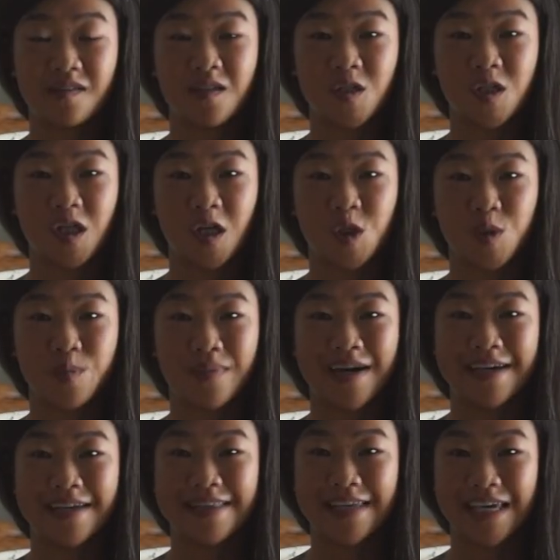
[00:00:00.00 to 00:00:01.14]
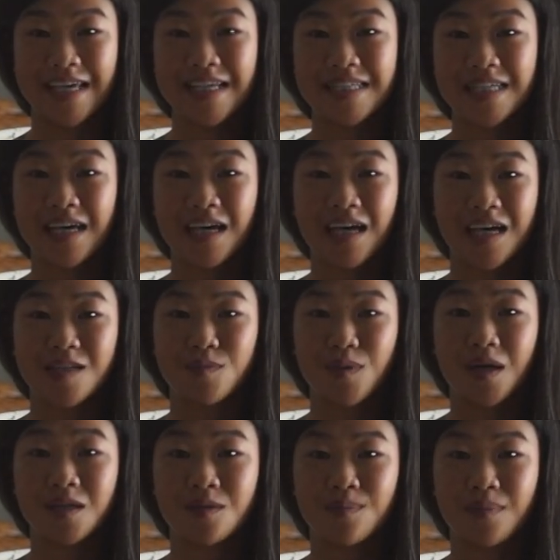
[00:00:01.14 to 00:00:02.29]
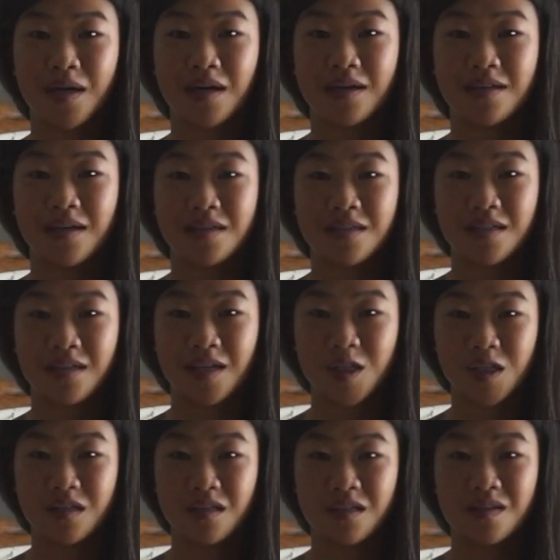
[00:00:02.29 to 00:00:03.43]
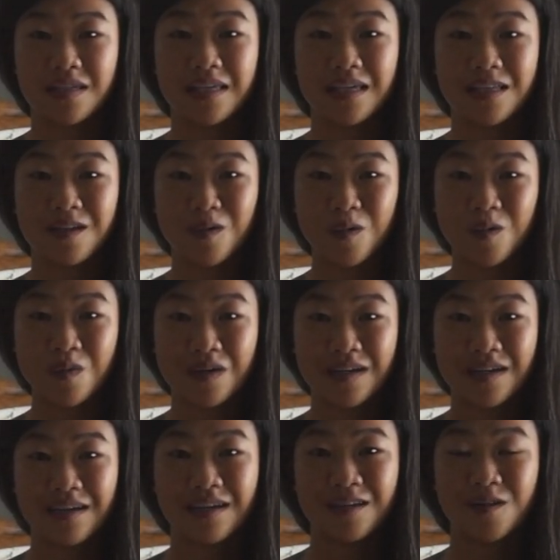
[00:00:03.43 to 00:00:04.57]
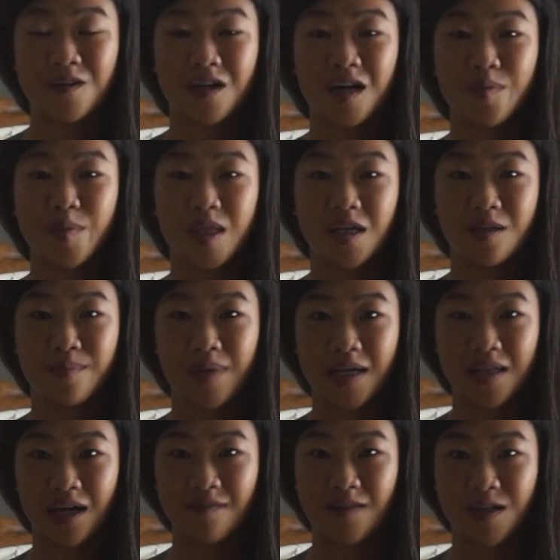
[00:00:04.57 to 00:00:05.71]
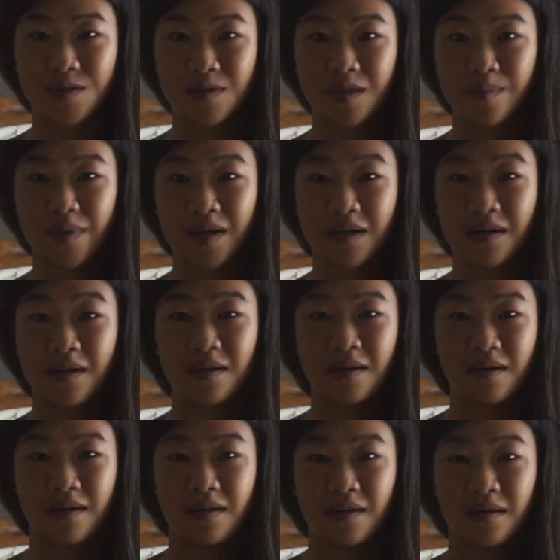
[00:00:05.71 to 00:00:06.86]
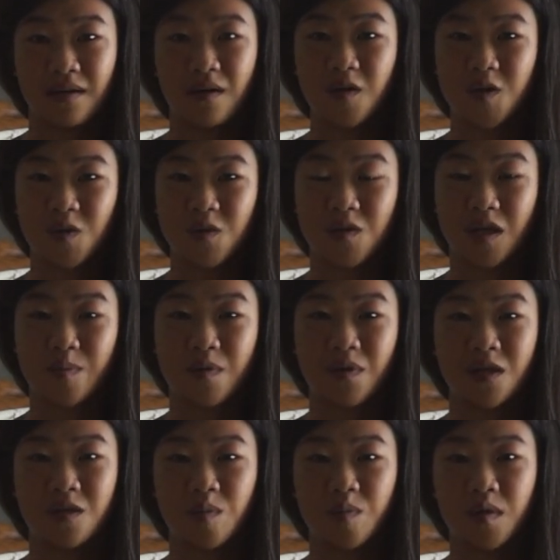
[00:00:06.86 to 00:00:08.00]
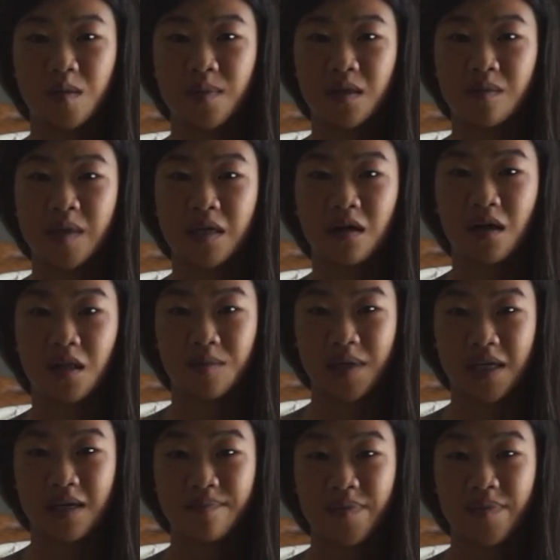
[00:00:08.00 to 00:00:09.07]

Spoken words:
to change my dates as well as my destination to Quito to accommodate my diving trip, also to upgrade to premium economy,